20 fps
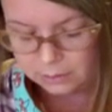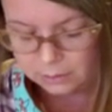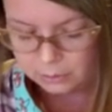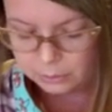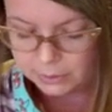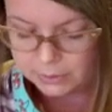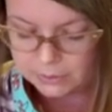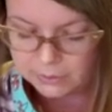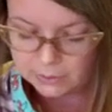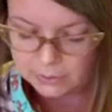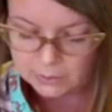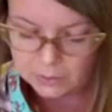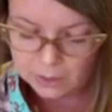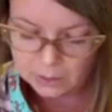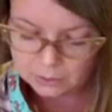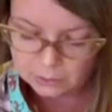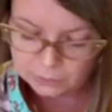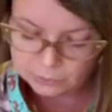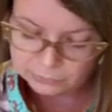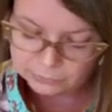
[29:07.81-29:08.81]
When
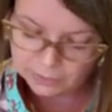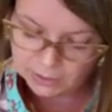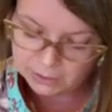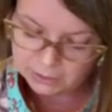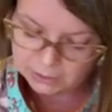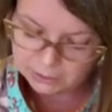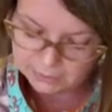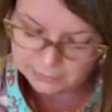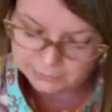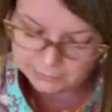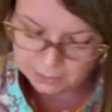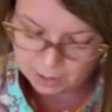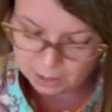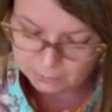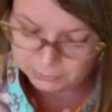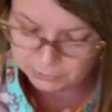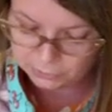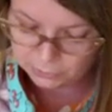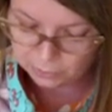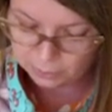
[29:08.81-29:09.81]
Sadako finally
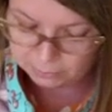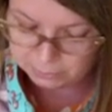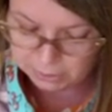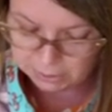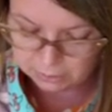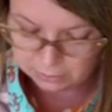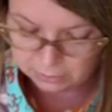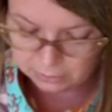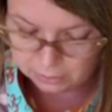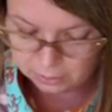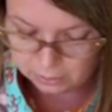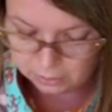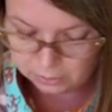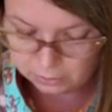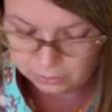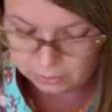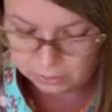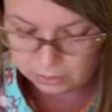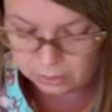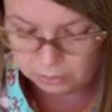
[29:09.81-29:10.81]
stopped sobbing,
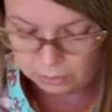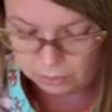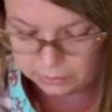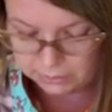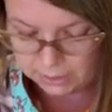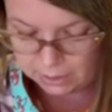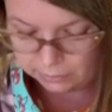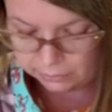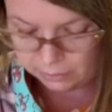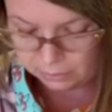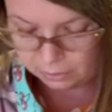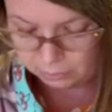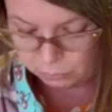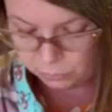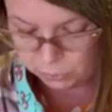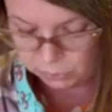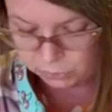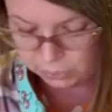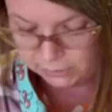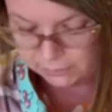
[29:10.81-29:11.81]
she looked out at the
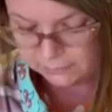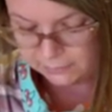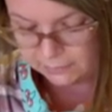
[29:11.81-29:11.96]
moonlit